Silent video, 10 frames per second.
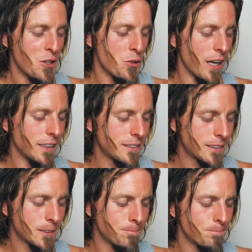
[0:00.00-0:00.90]

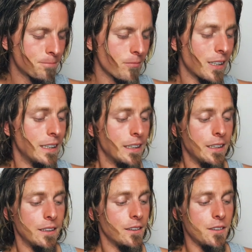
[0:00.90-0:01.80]
Next,
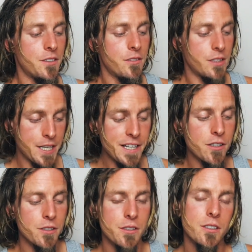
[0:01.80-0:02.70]

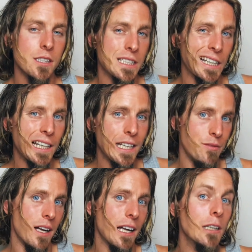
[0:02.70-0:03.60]
tears,
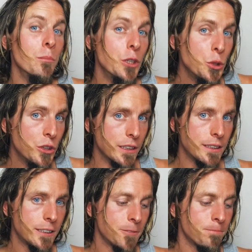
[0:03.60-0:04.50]
saliva and
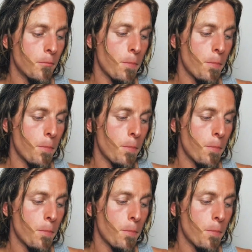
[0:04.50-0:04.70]
mucus.